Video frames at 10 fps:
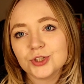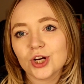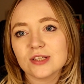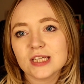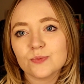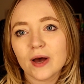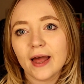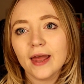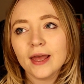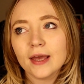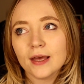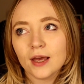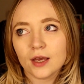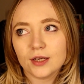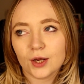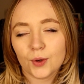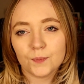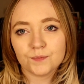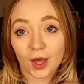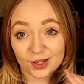chances where,
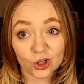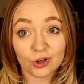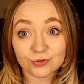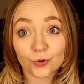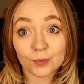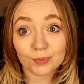I could have fallen